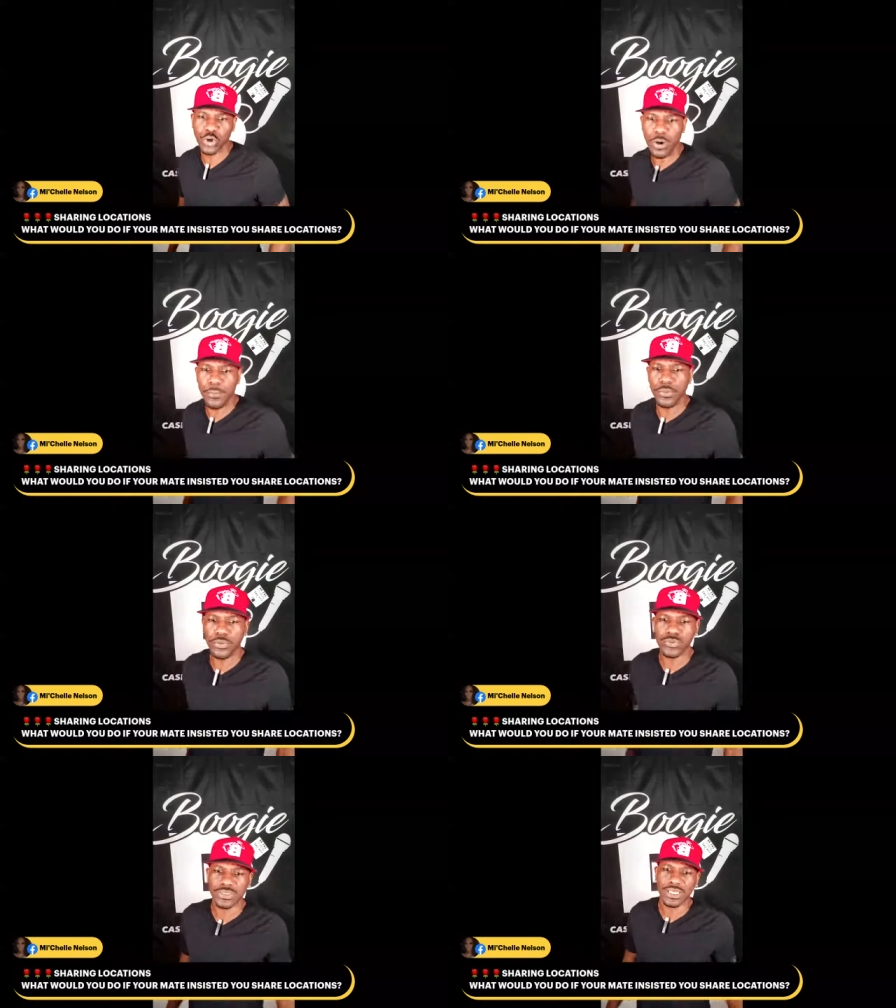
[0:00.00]
Joe
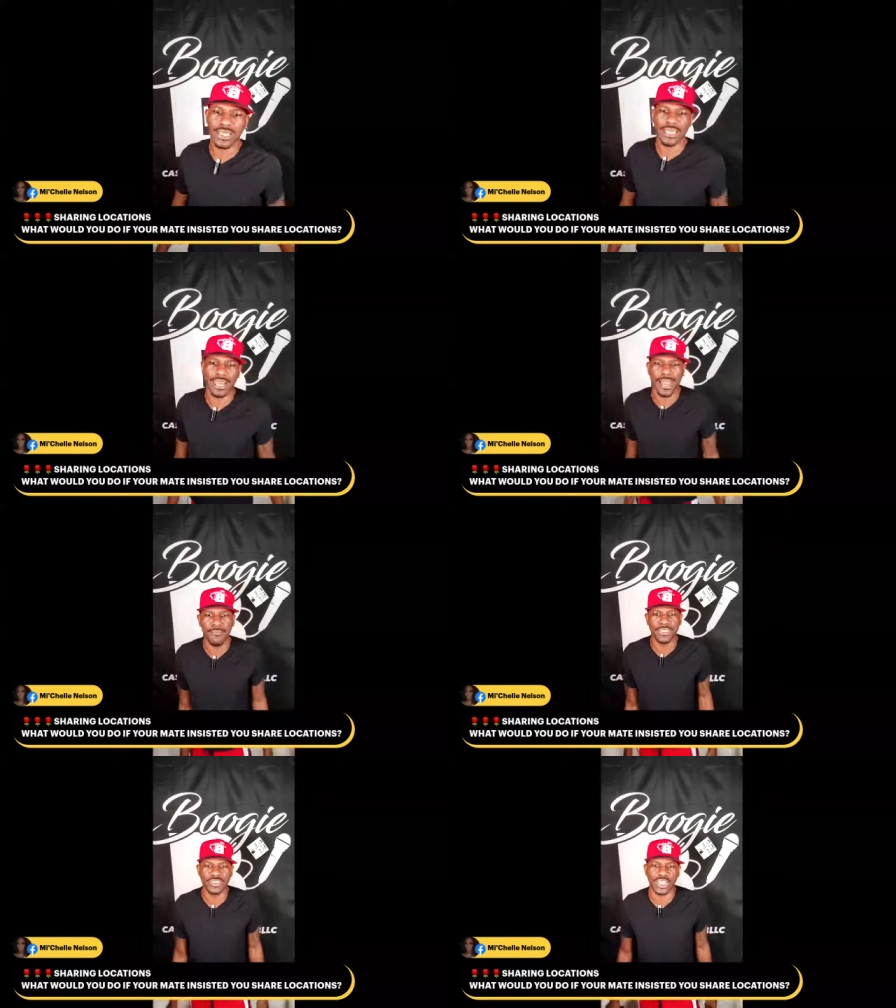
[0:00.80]
Buku said
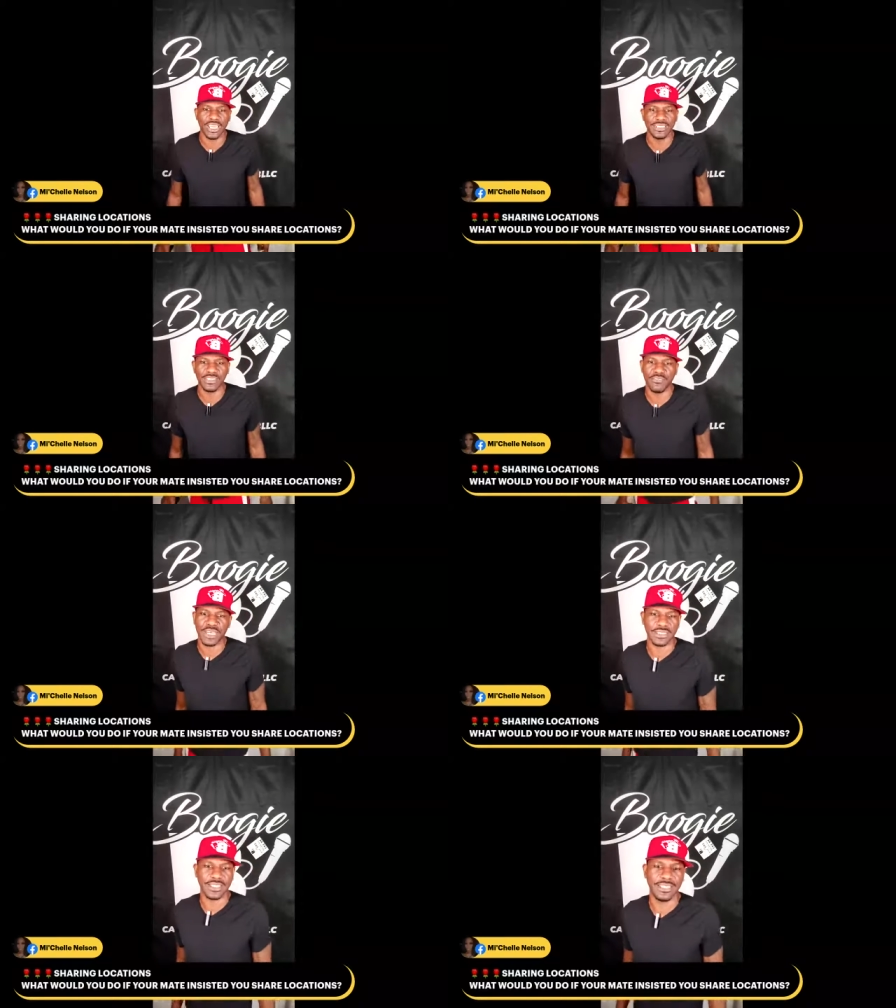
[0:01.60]
climate change
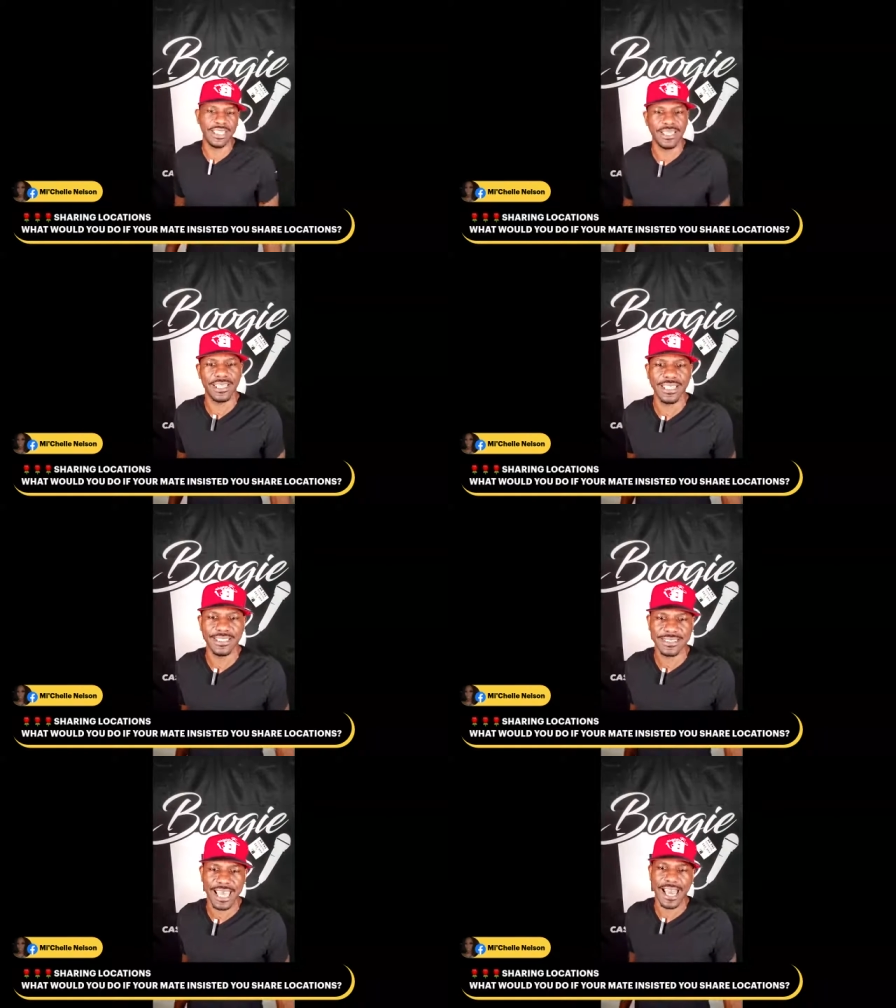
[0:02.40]
affecting
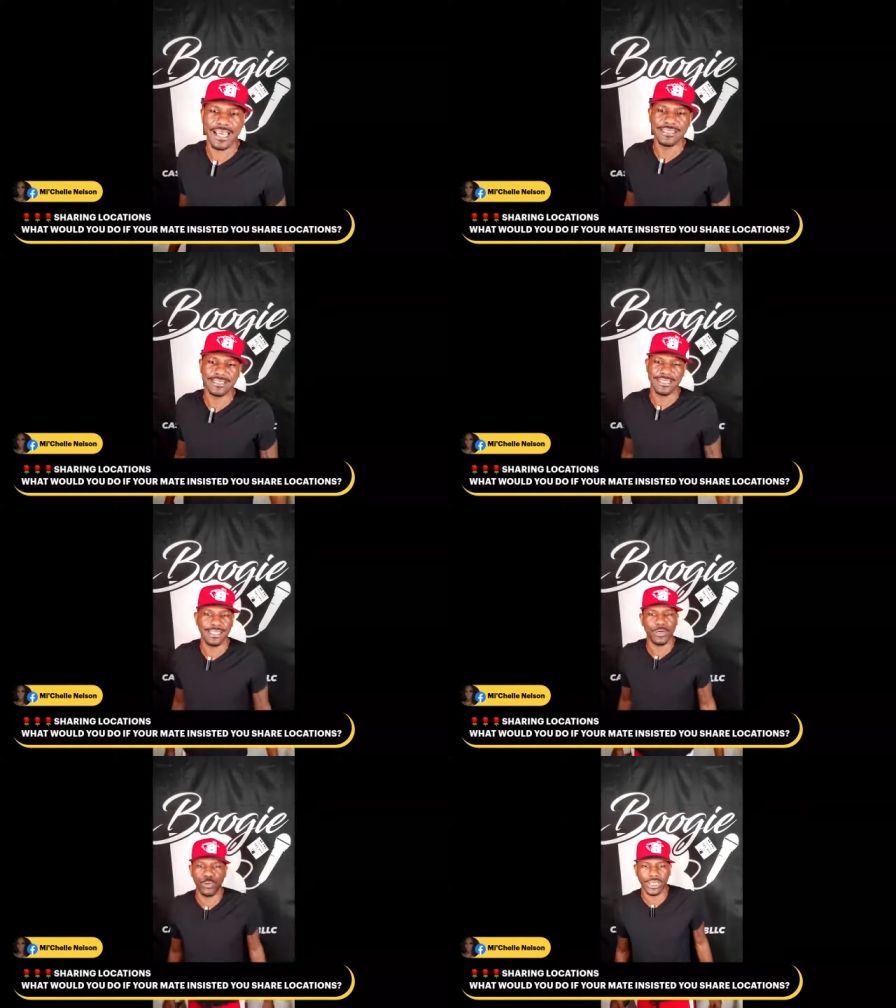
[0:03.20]
dingaling size.
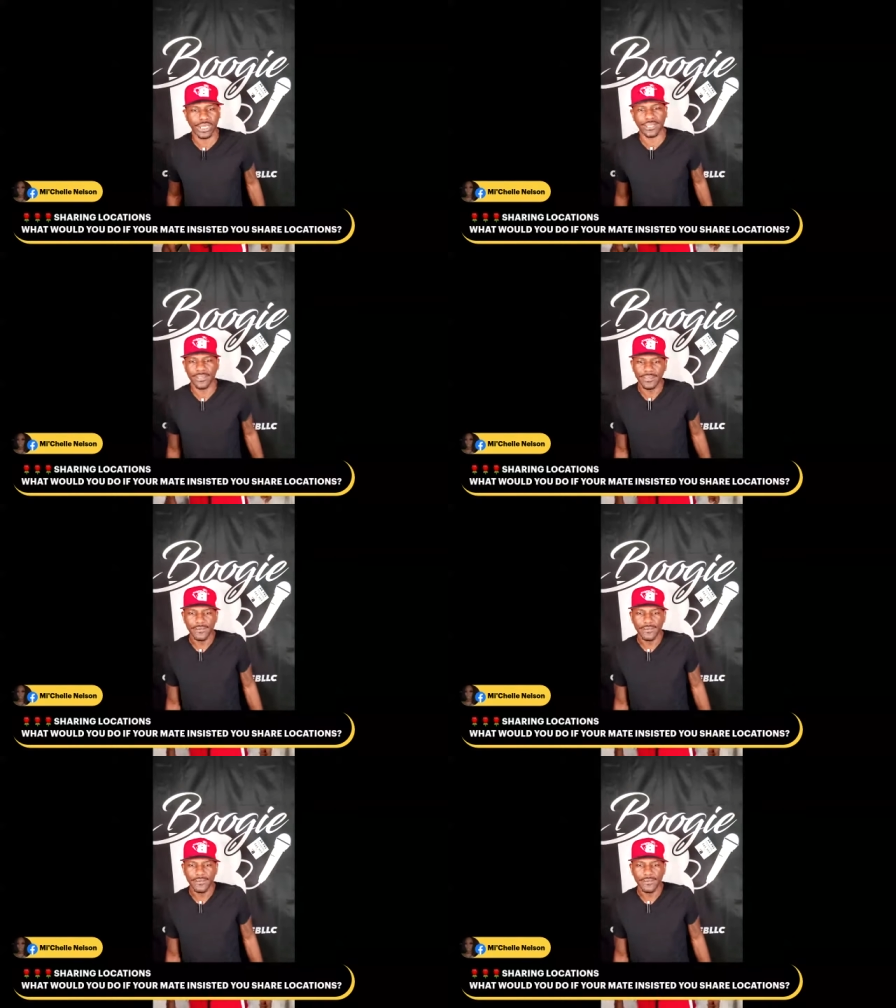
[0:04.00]
Deal with it.